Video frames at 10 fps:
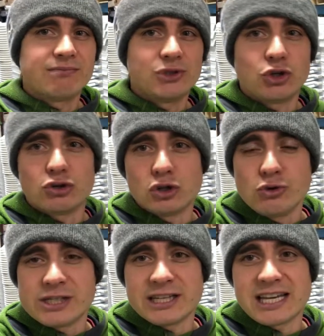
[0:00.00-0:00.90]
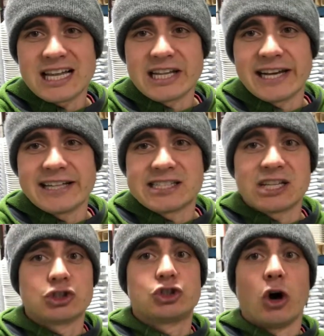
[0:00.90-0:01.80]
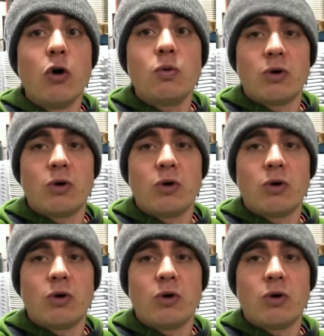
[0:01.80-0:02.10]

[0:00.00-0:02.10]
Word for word: you're losing the clients that don't